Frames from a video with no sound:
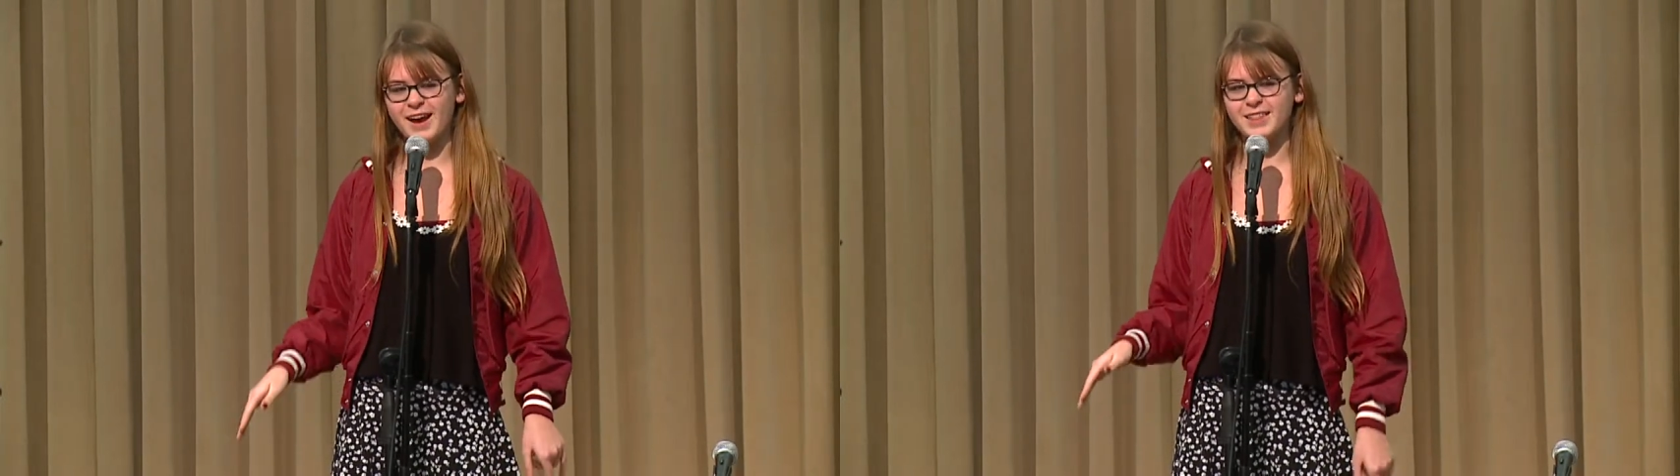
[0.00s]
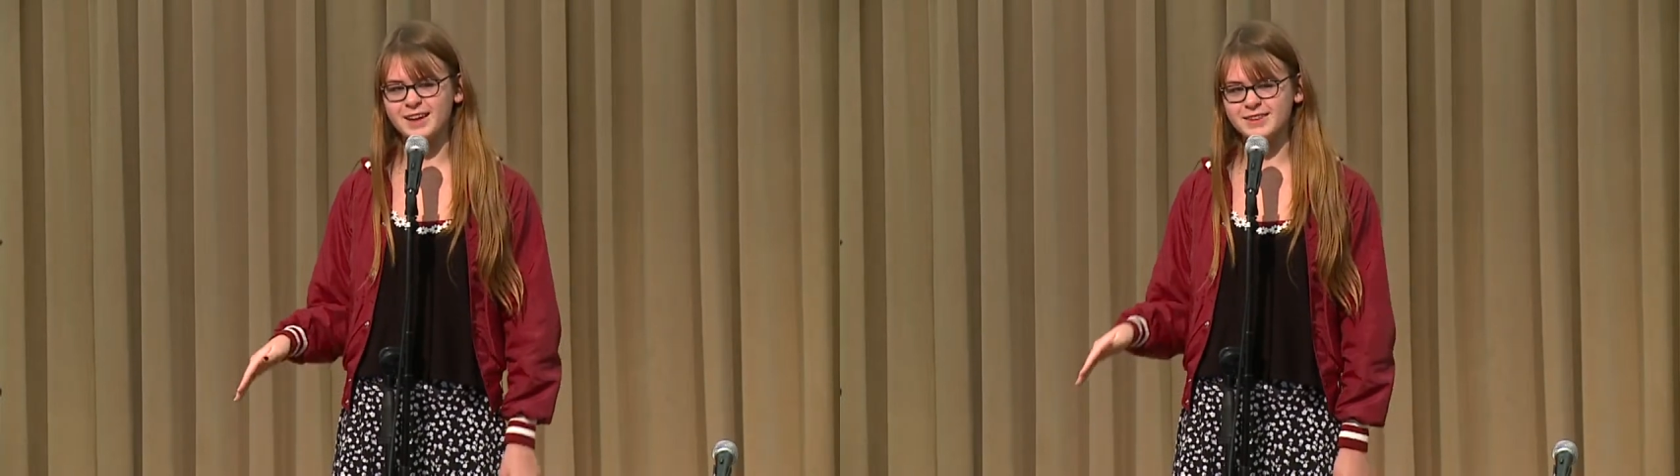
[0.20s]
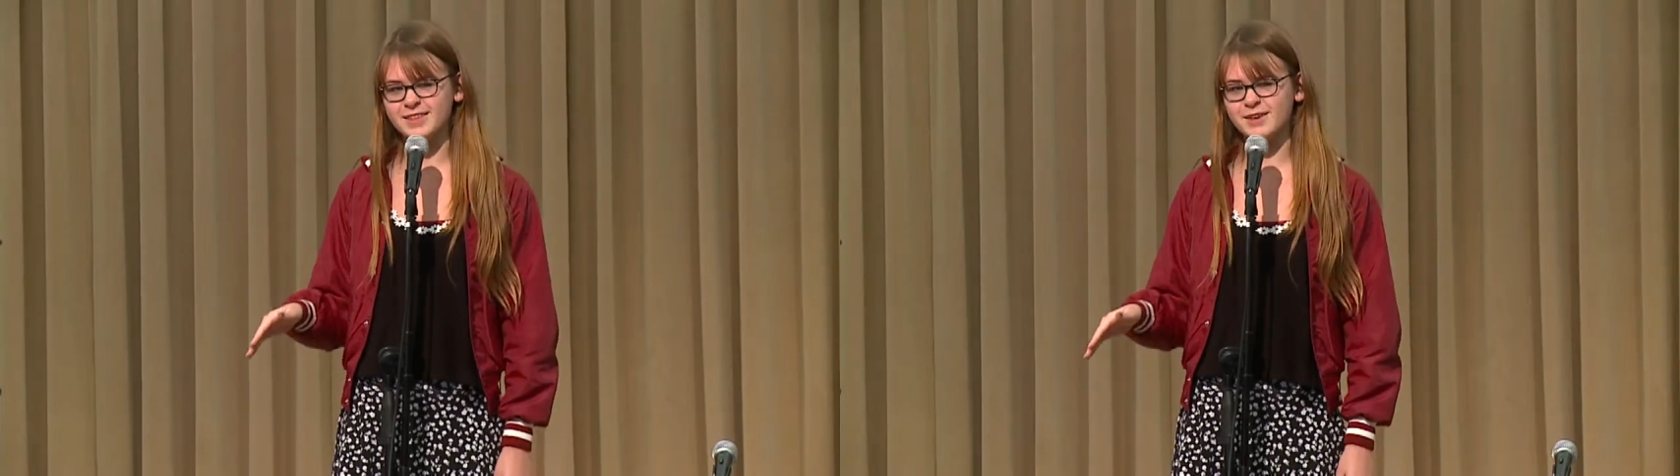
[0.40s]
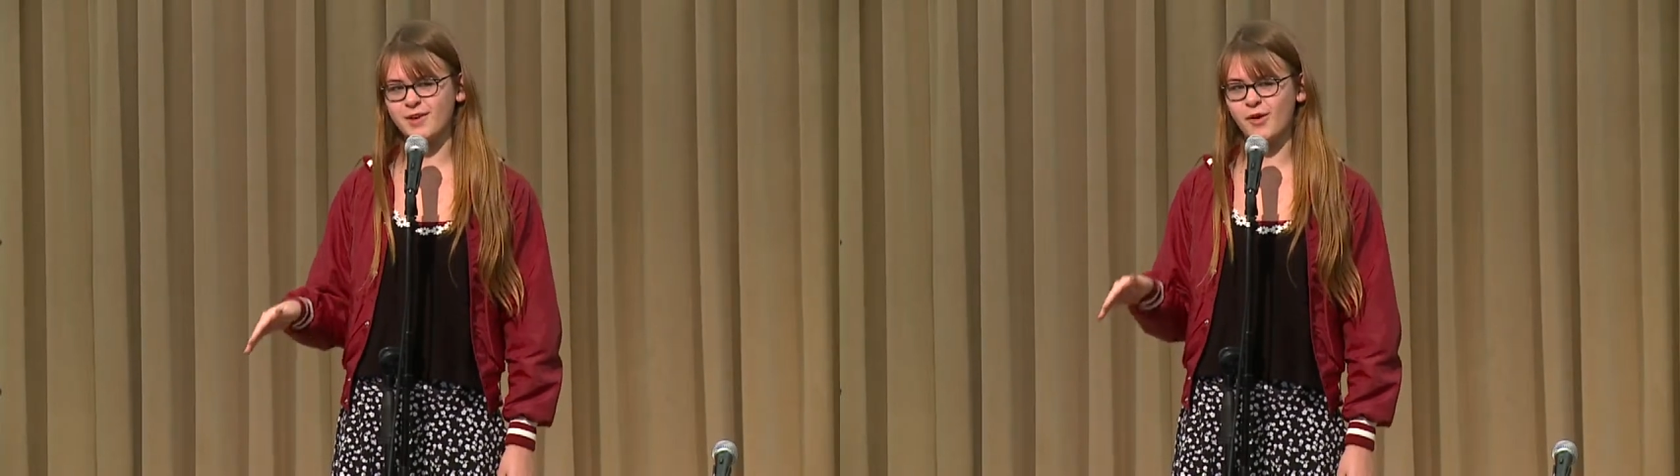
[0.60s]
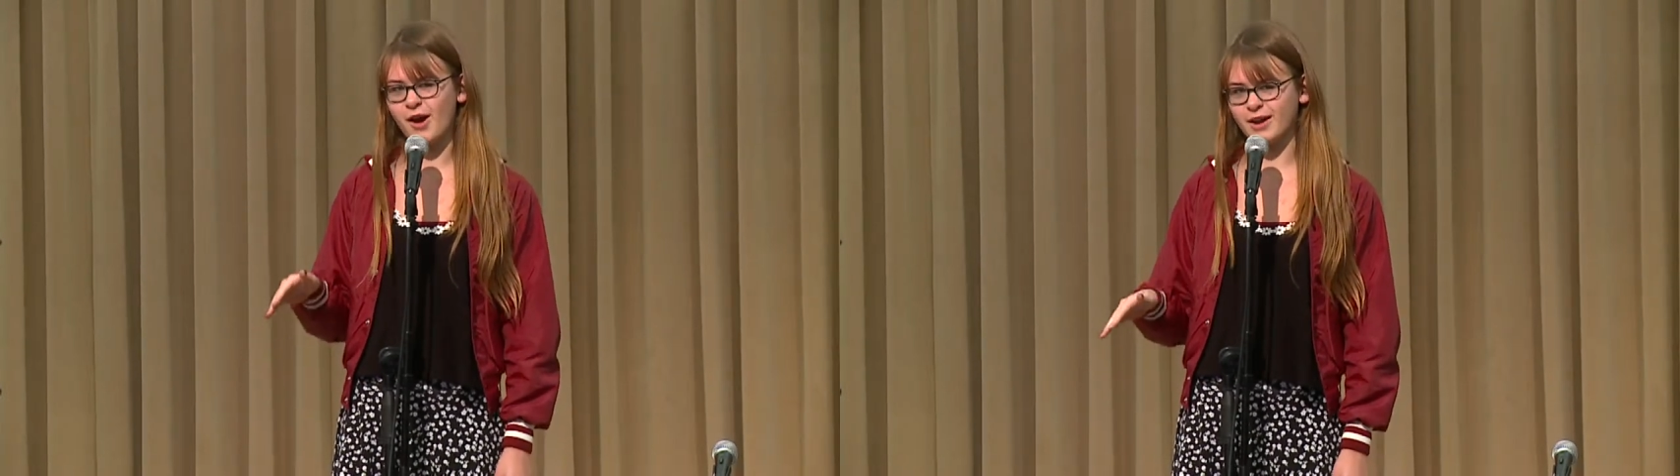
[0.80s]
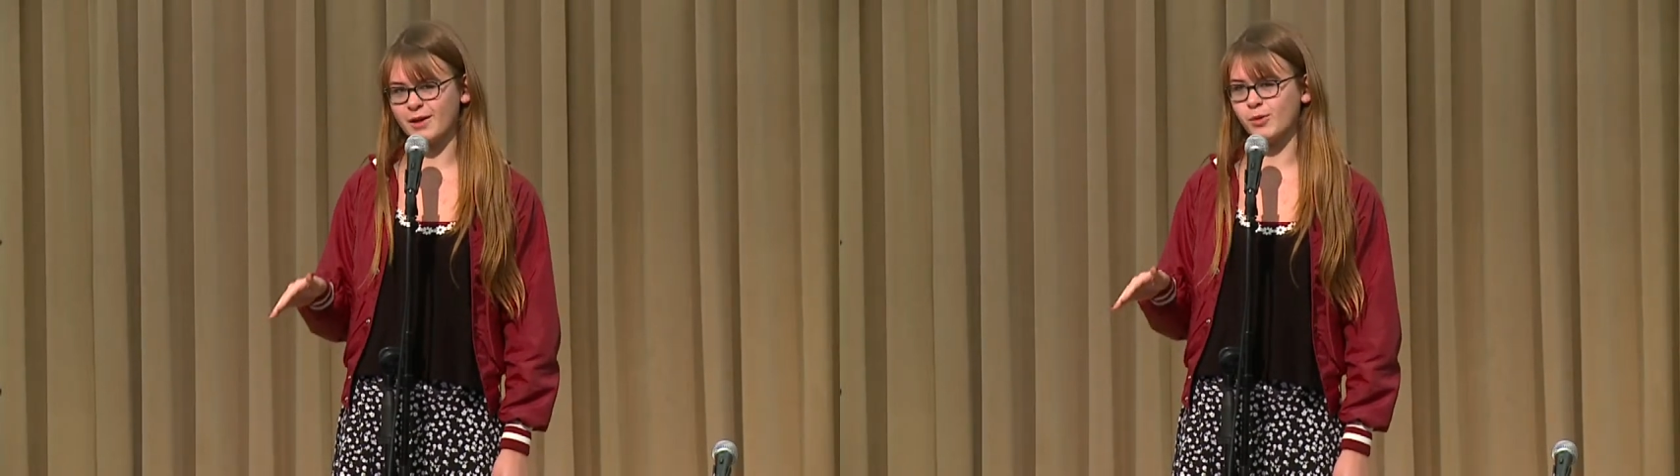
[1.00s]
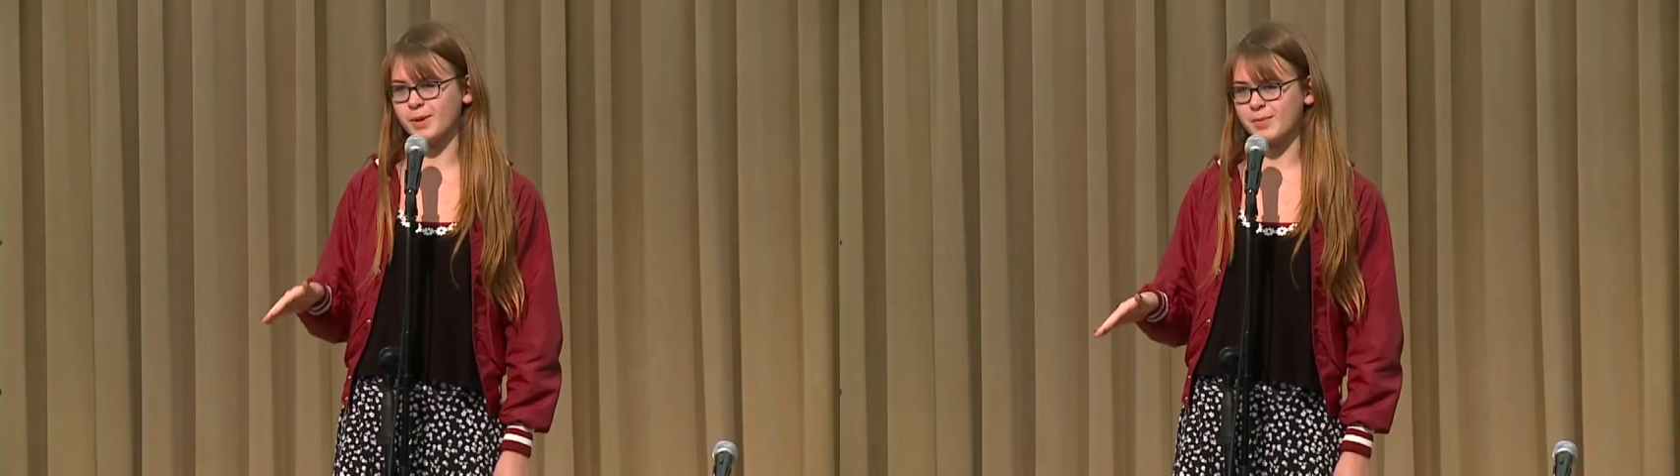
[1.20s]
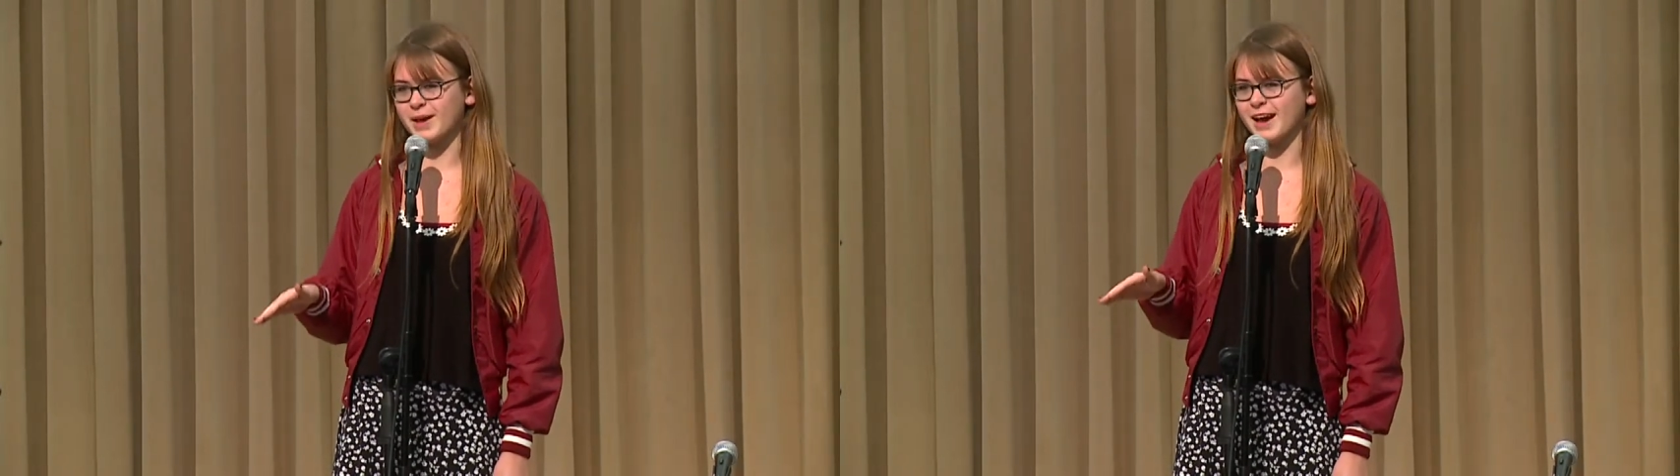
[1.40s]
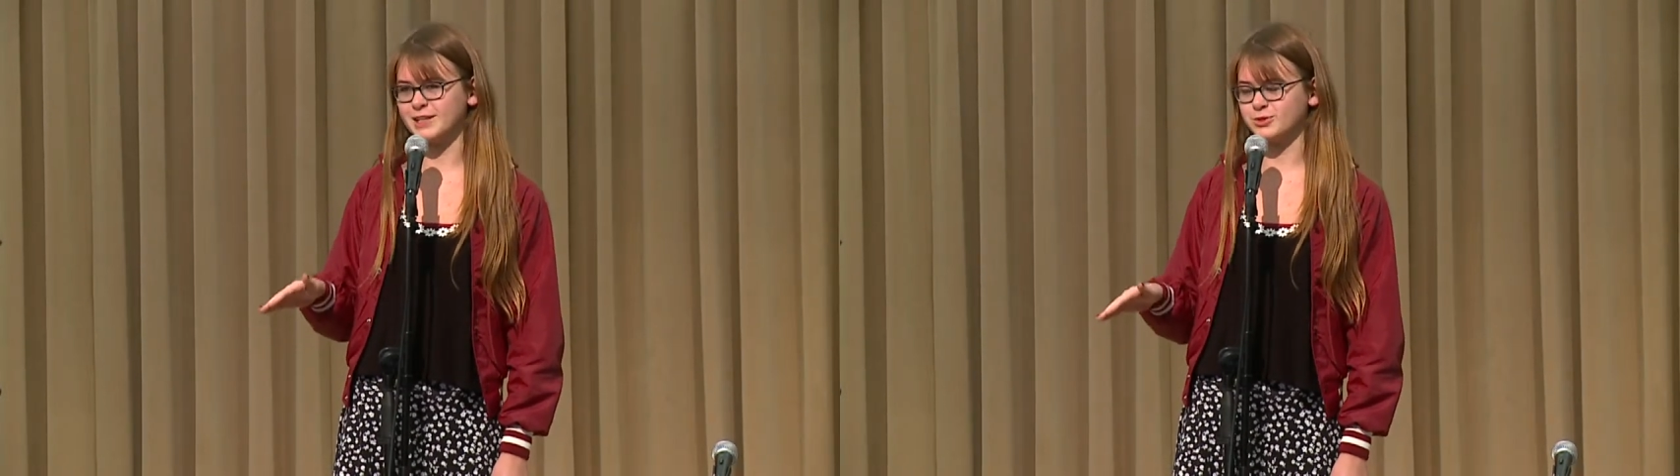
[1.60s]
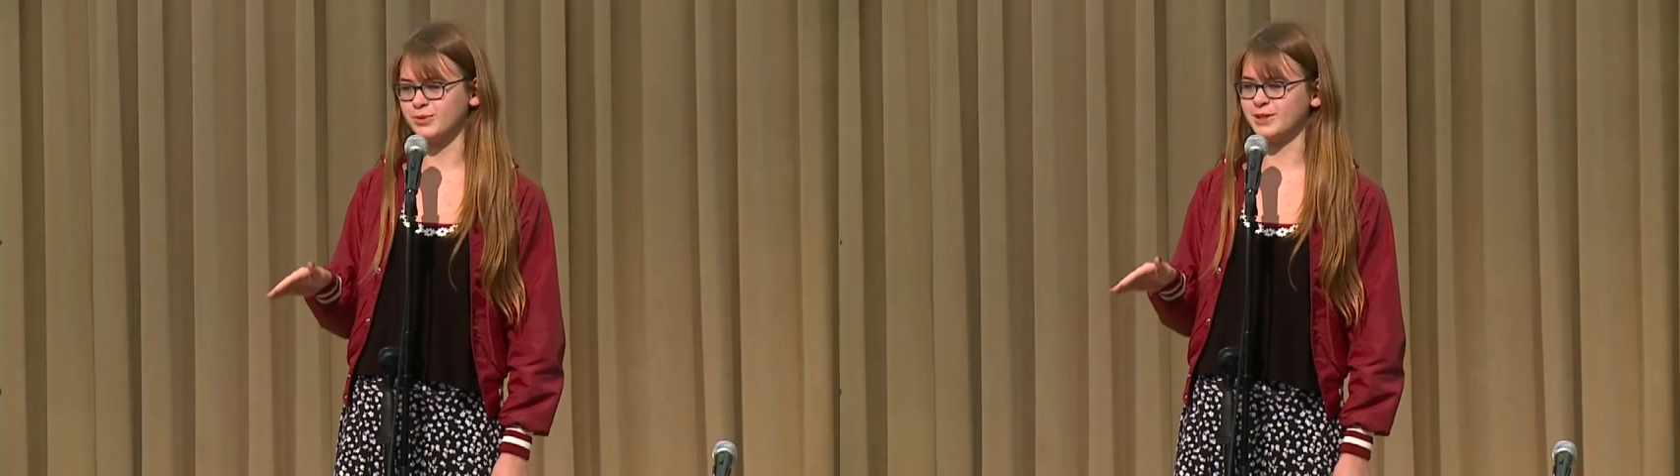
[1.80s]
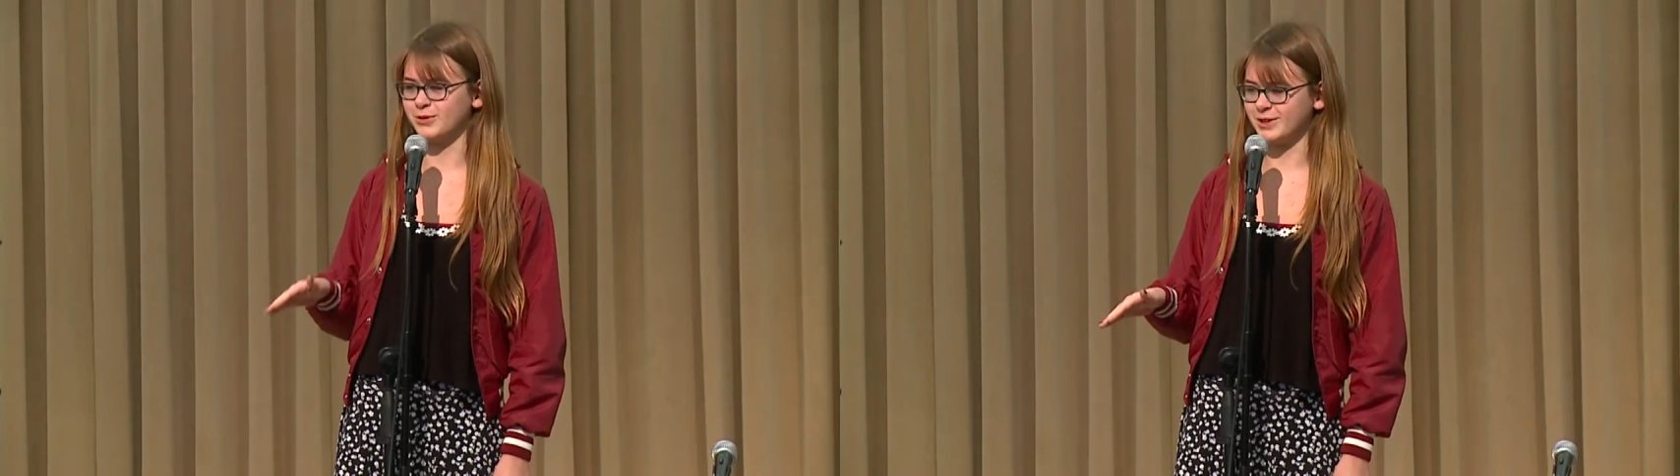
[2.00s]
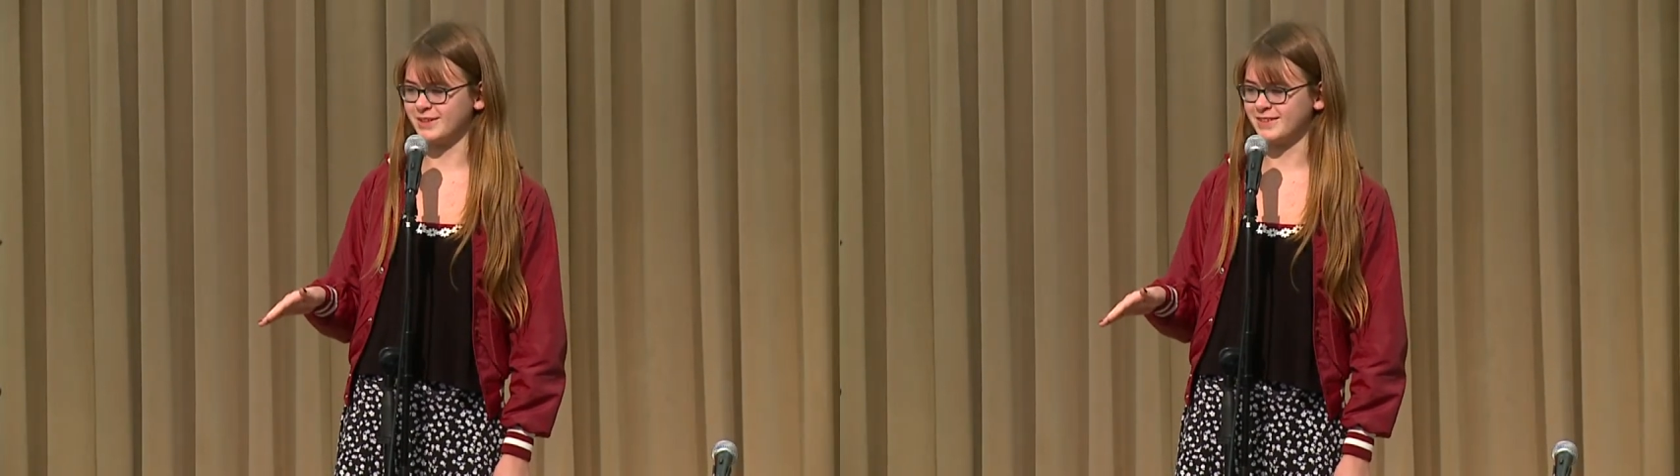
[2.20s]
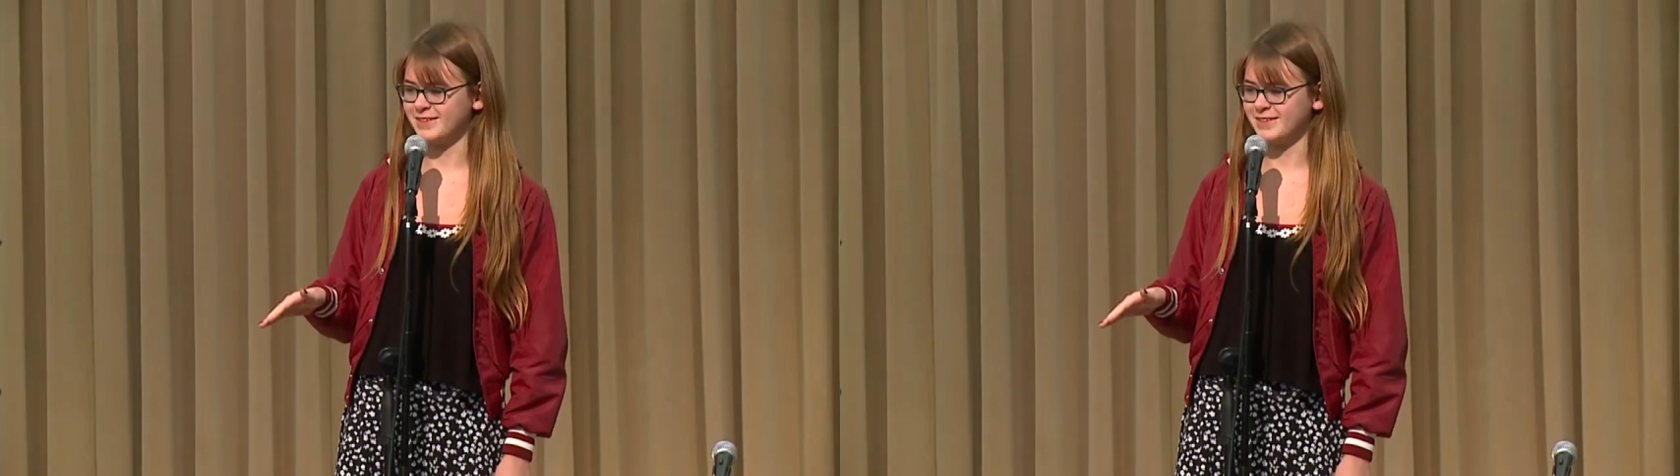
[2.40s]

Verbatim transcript: I like to think about how hot I will be at my high school reunion.